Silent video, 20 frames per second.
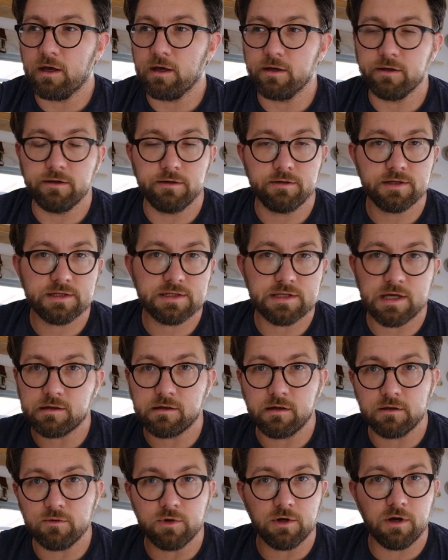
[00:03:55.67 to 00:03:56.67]
you just take
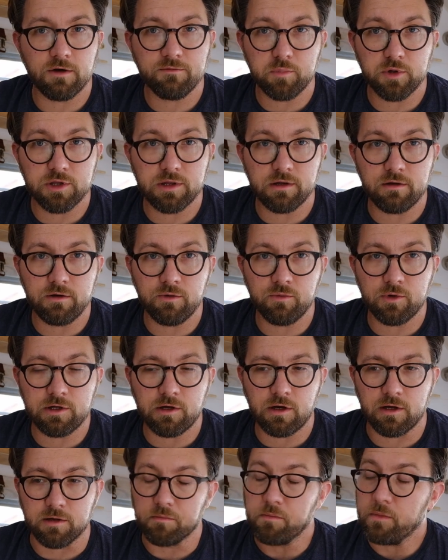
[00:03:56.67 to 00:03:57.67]
the other one off, put the new one
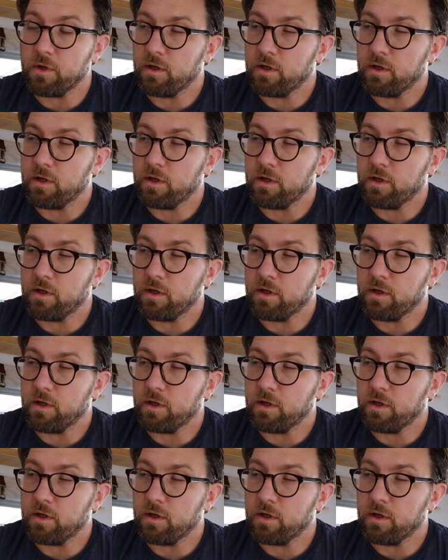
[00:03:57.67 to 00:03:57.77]
on.